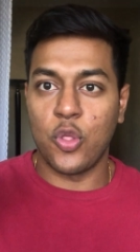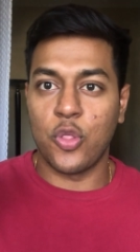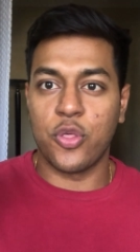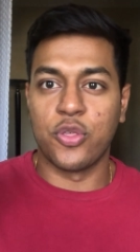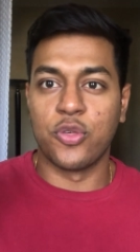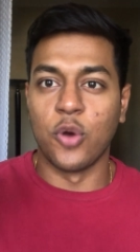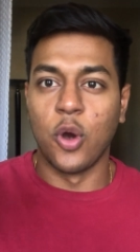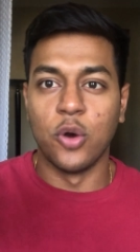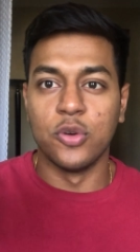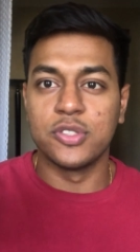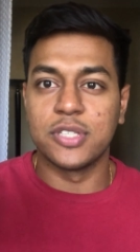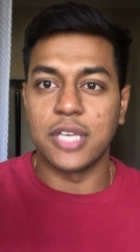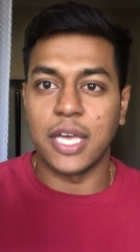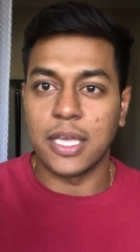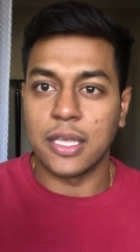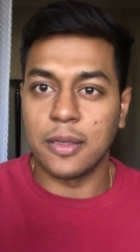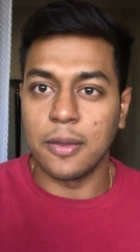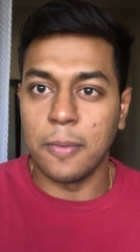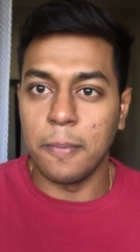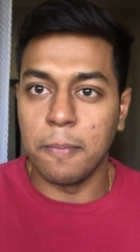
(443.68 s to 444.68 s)
throws
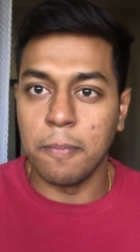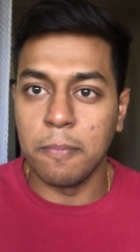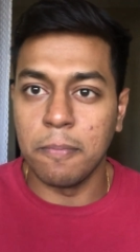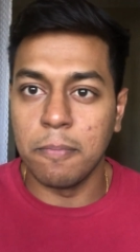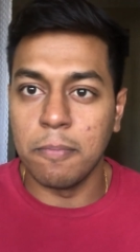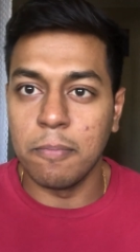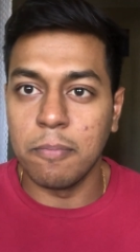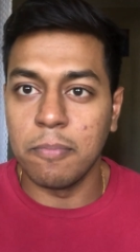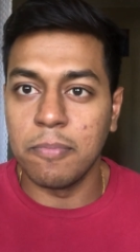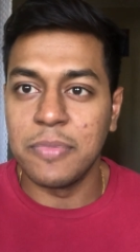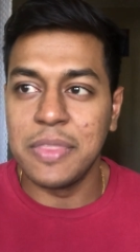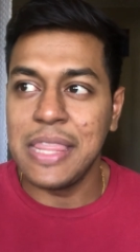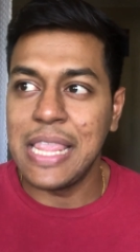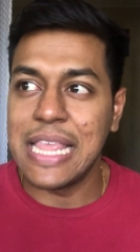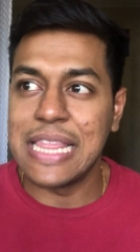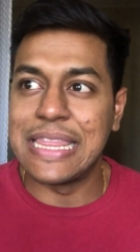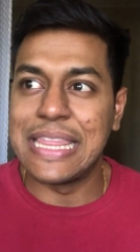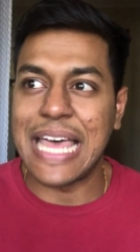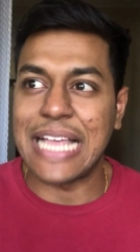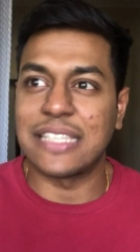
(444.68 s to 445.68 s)
like,
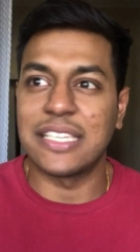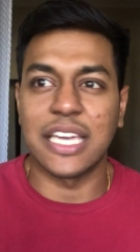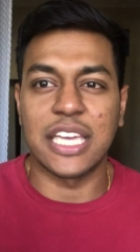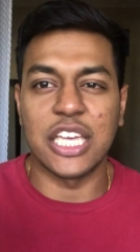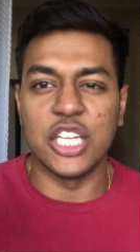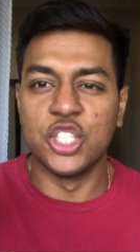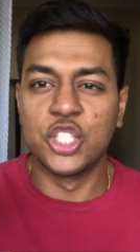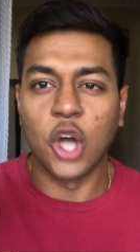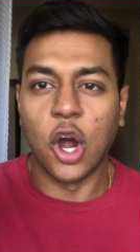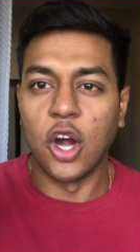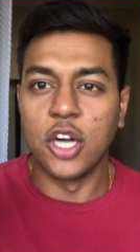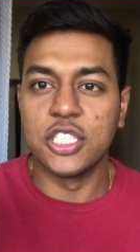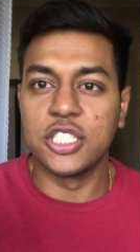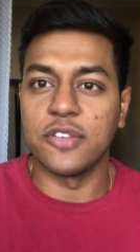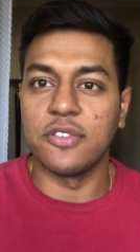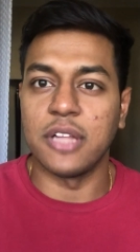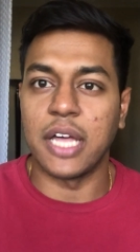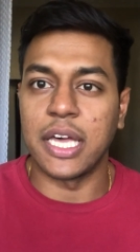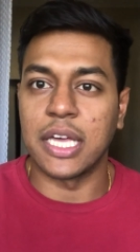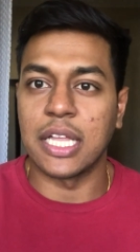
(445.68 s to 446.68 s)
that's like in charge
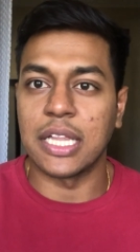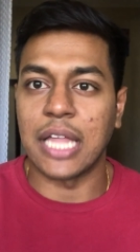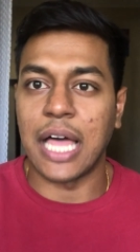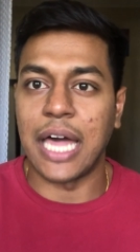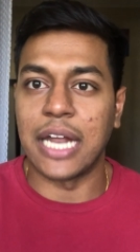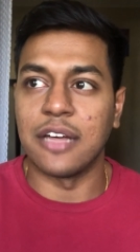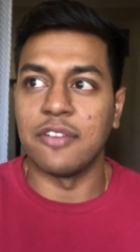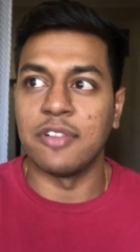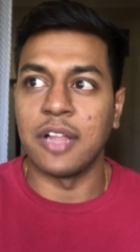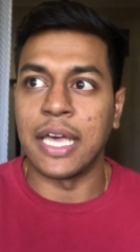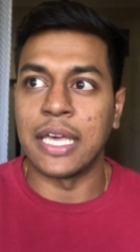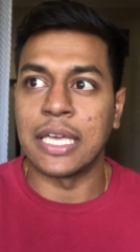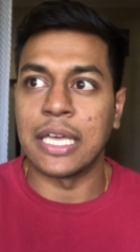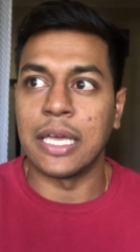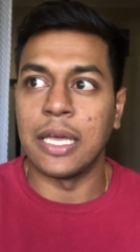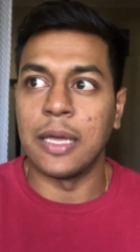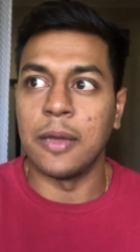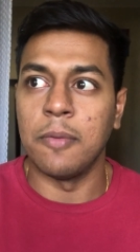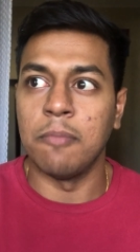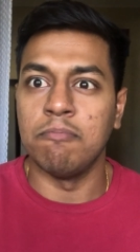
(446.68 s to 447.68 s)
of like a lot of like
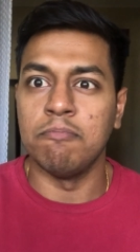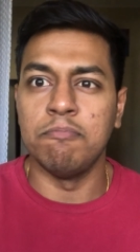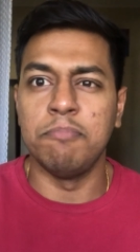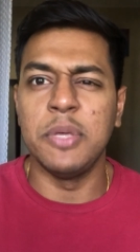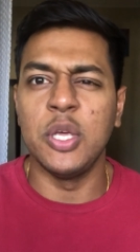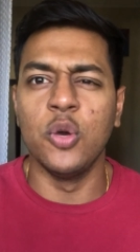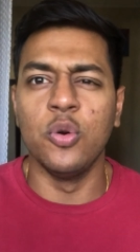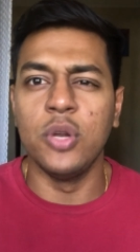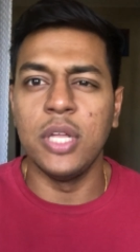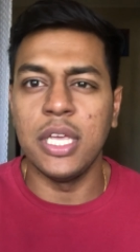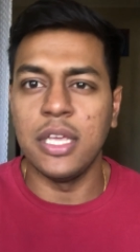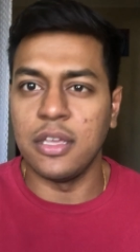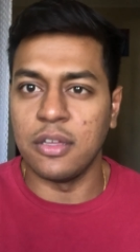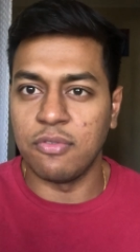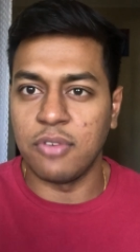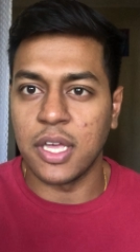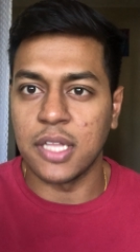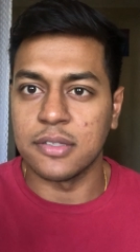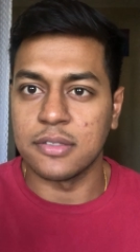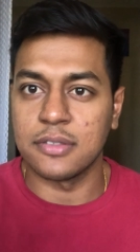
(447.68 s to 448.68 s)
beauty
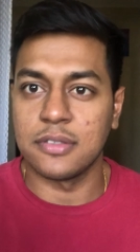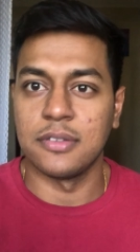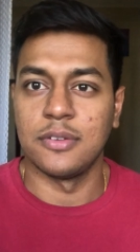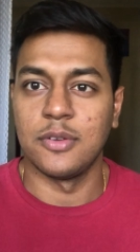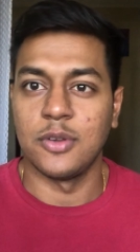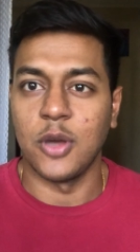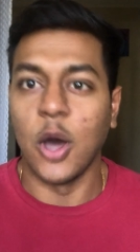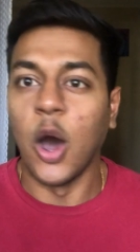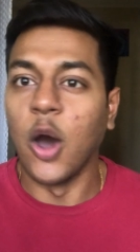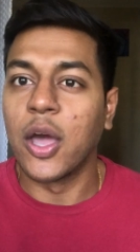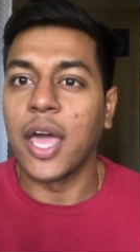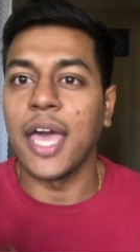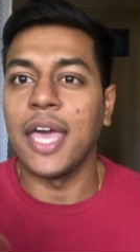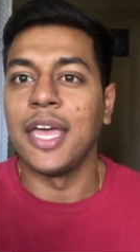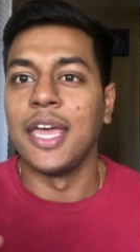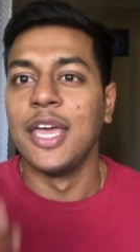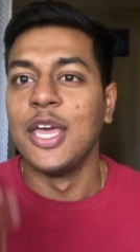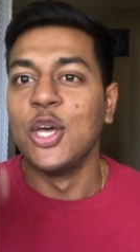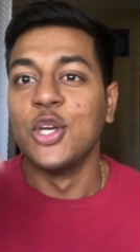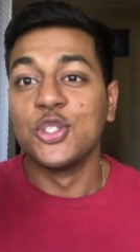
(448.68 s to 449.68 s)
events.
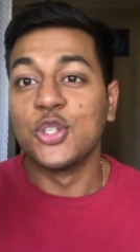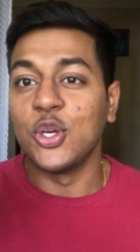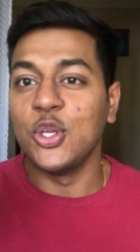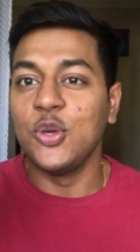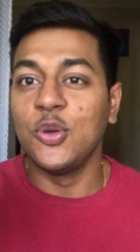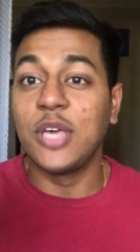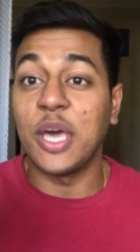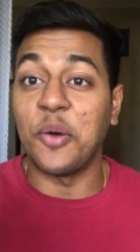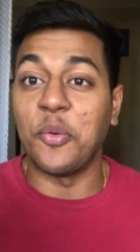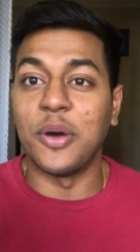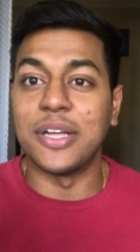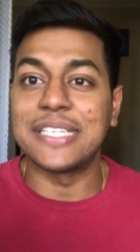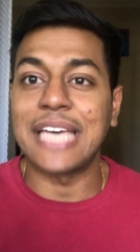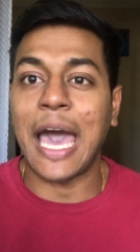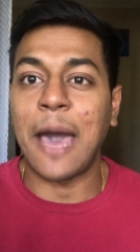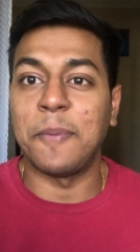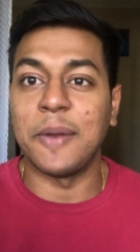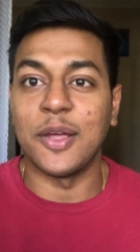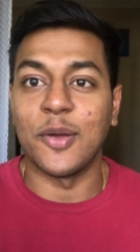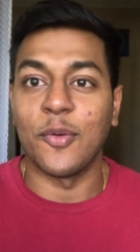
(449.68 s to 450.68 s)
Okay. So you get what's
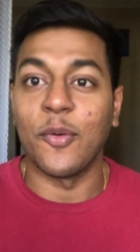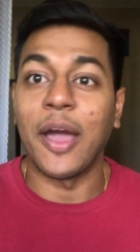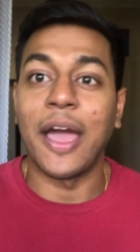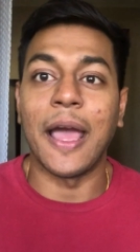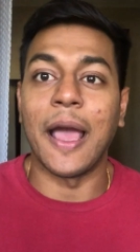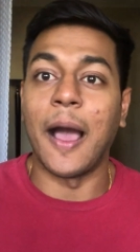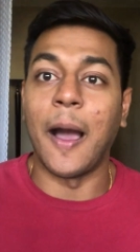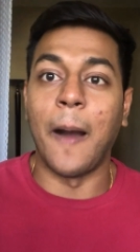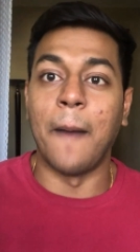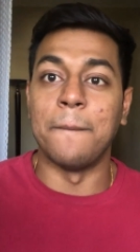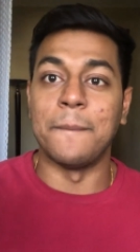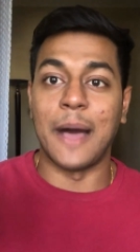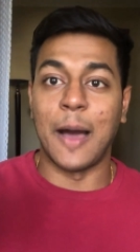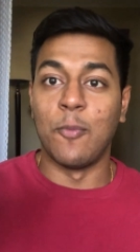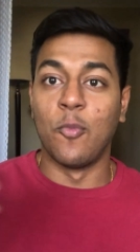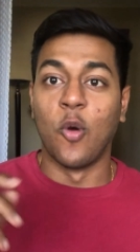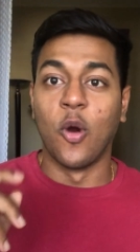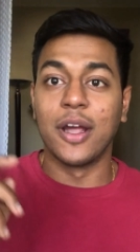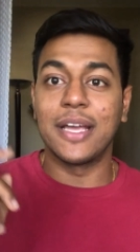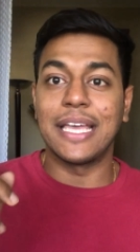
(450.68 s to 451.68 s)
happening, right? I'm,
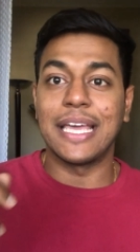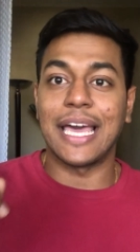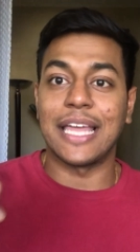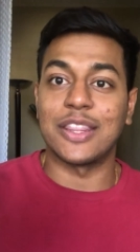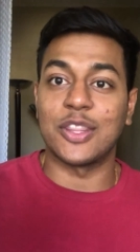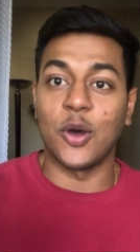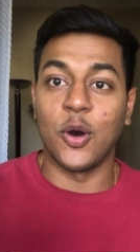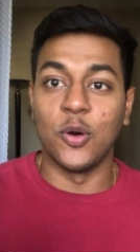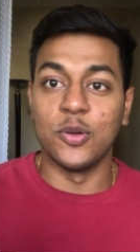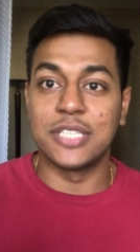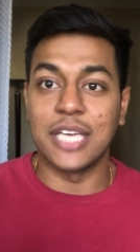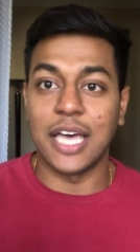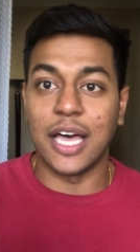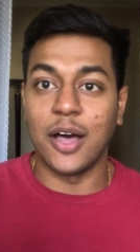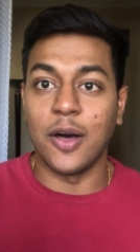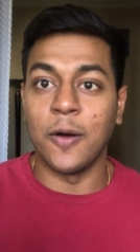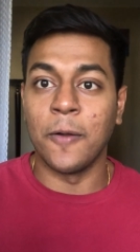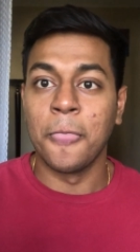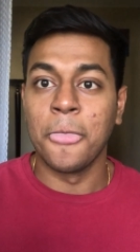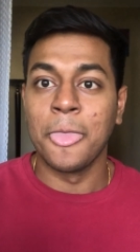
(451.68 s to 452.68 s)
I'm working at the
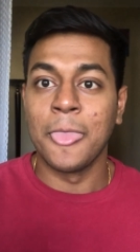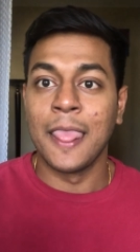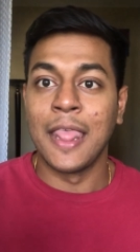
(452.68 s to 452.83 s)
hotel